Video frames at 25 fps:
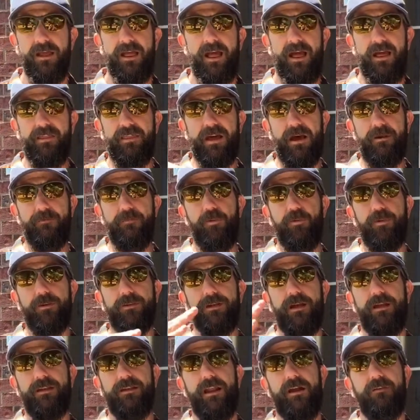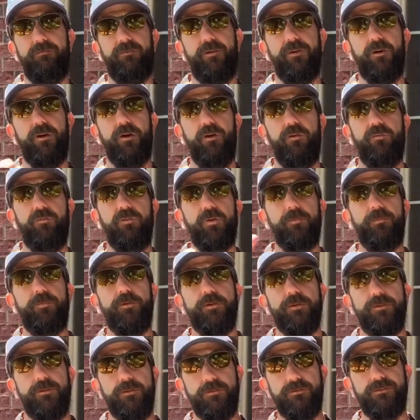at that point I never
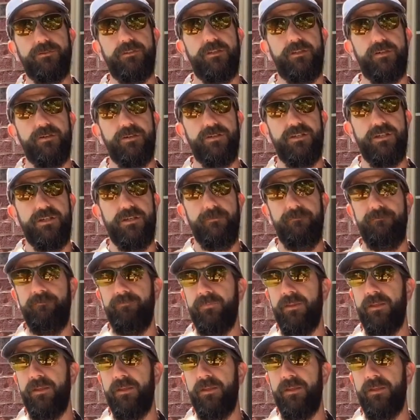overproduce energy,